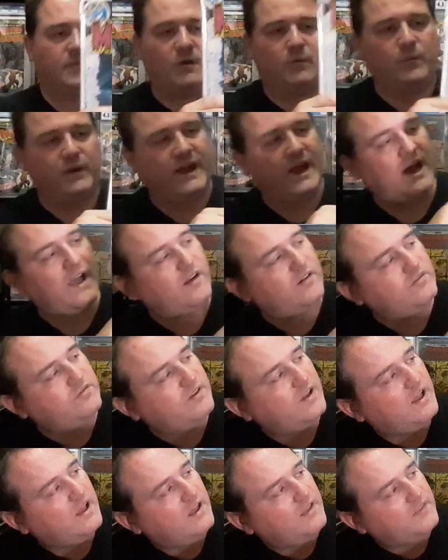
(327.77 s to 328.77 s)
we have
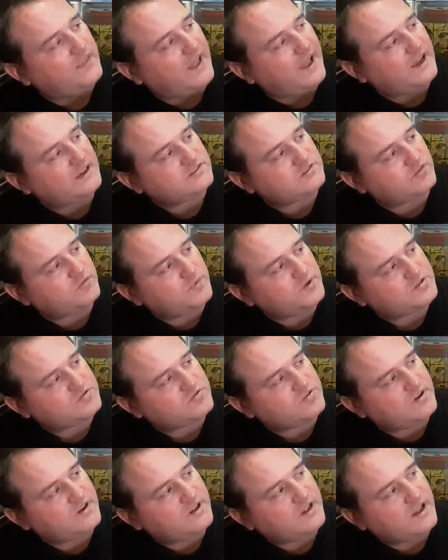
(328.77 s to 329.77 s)
the House of
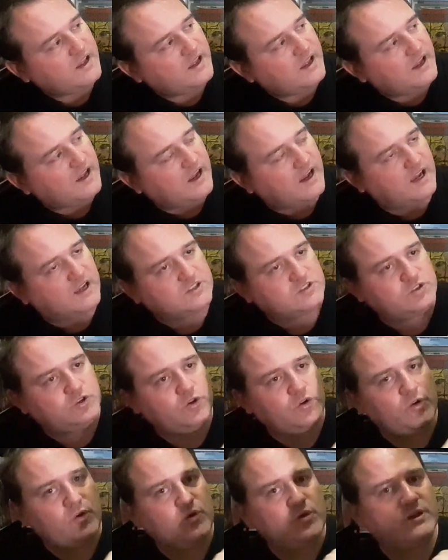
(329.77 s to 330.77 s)
Mystery
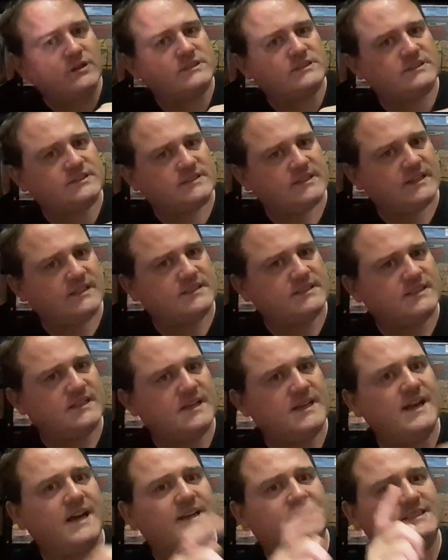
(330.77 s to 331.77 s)

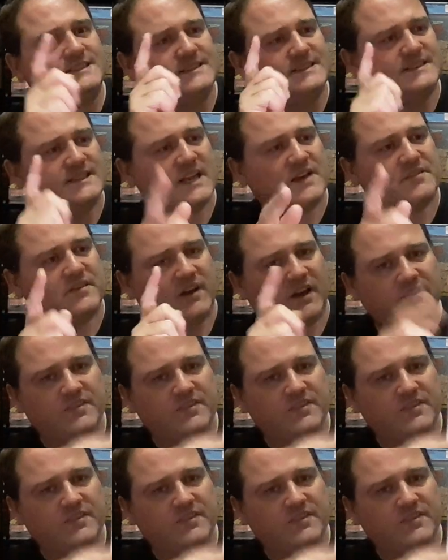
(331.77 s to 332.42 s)
267. I